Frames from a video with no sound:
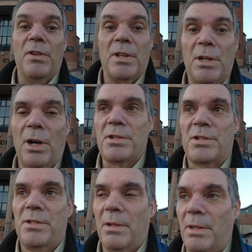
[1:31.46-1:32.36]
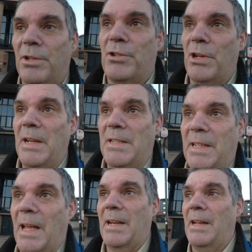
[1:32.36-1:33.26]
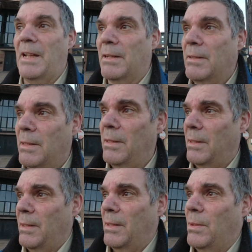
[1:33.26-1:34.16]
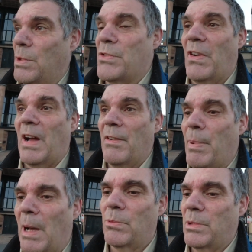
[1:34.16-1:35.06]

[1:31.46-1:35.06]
for the cost on the train to get here was £5